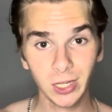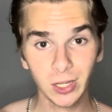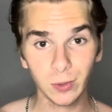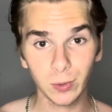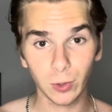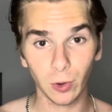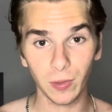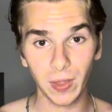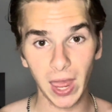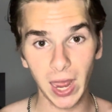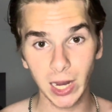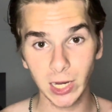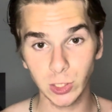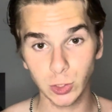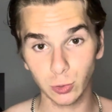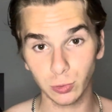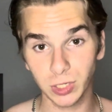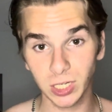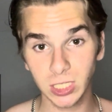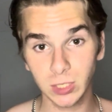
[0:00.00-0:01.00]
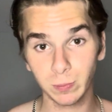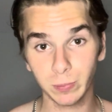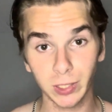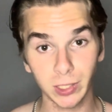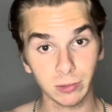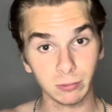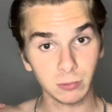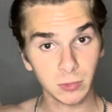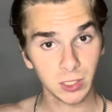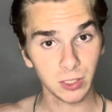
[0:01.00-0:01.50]
we've got the angel
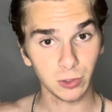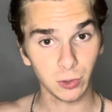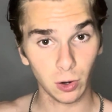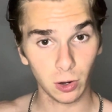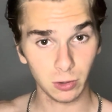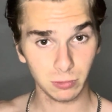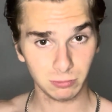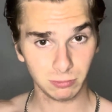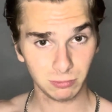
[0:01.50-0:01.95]
discipline, we've got